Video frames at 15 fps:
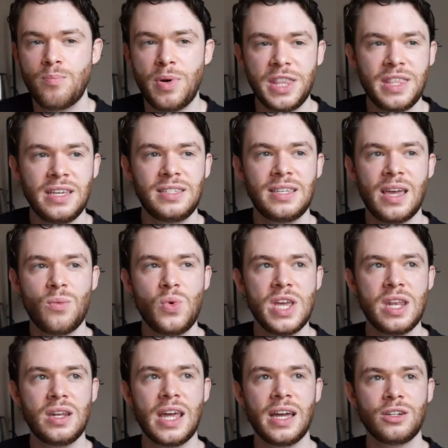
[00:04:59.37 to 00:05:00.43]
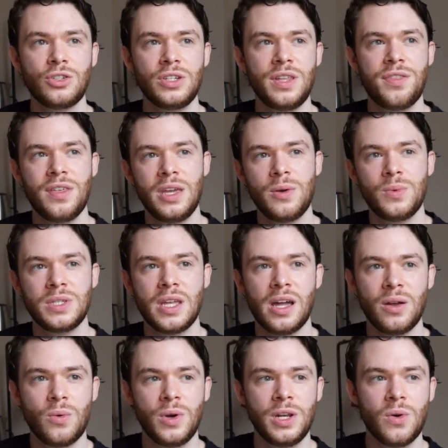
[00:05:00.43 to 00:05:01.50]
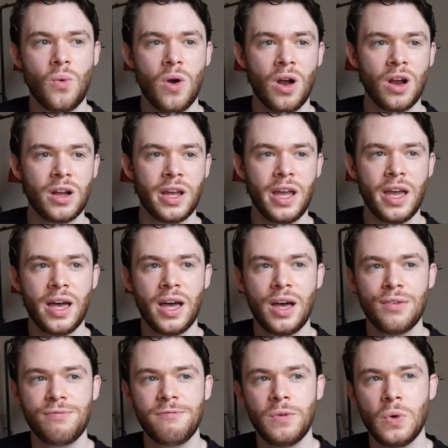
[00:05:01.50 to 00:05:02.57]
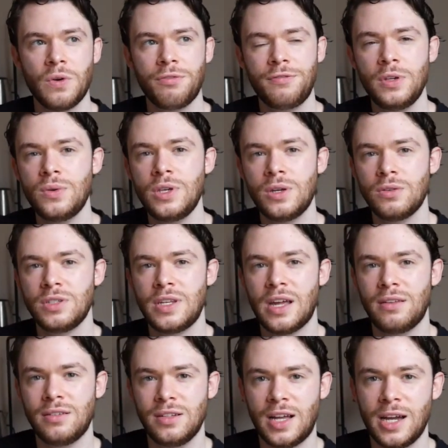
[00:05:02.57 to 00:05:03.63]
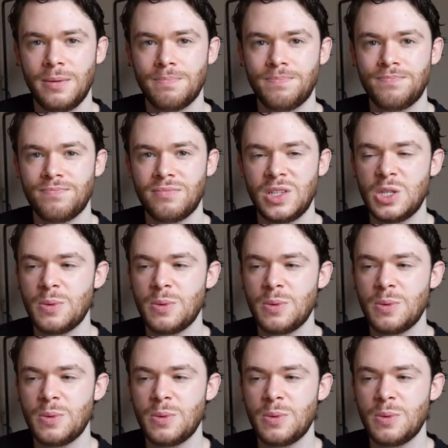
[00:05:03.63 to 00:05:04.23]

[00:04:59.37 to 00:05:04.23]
but they said we didn't actually think it was not going to work uh, for a few years down the line. It